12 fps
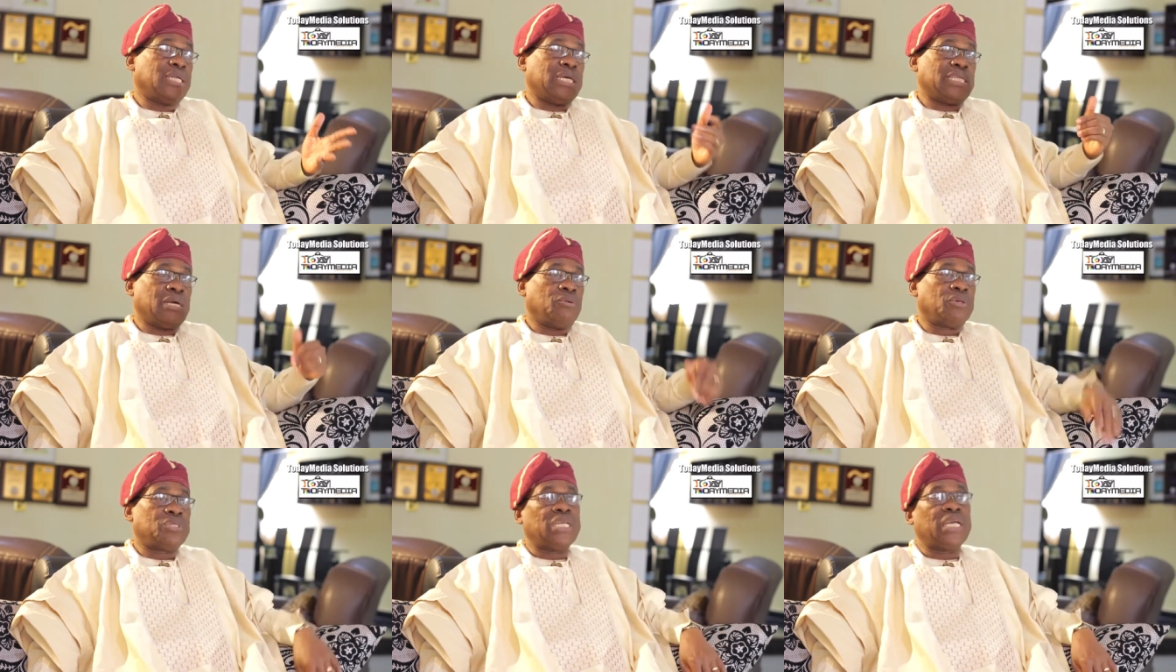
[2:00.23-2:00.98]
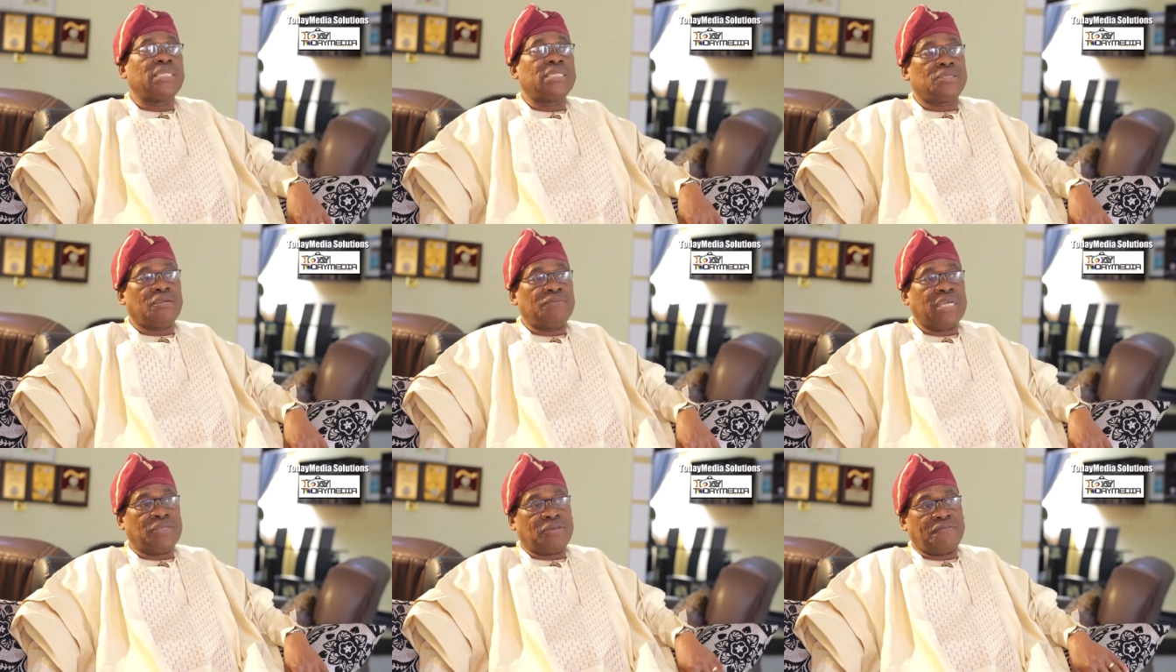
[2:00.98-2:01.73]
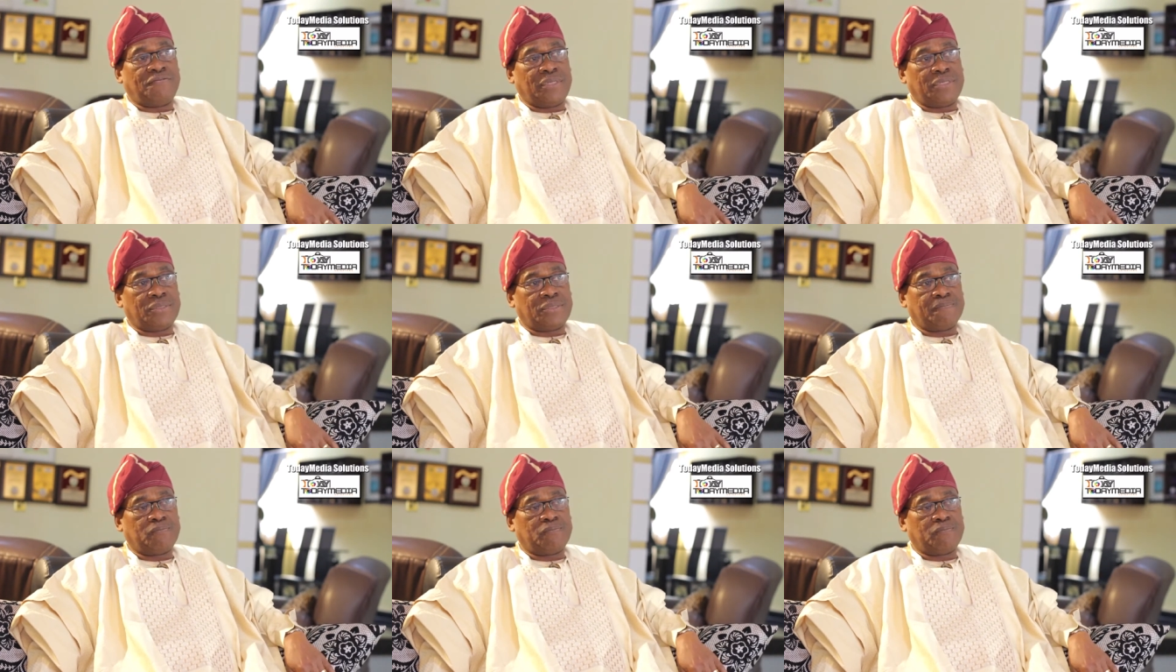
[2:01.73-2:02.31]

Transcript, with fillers: that I was the editor of that conference.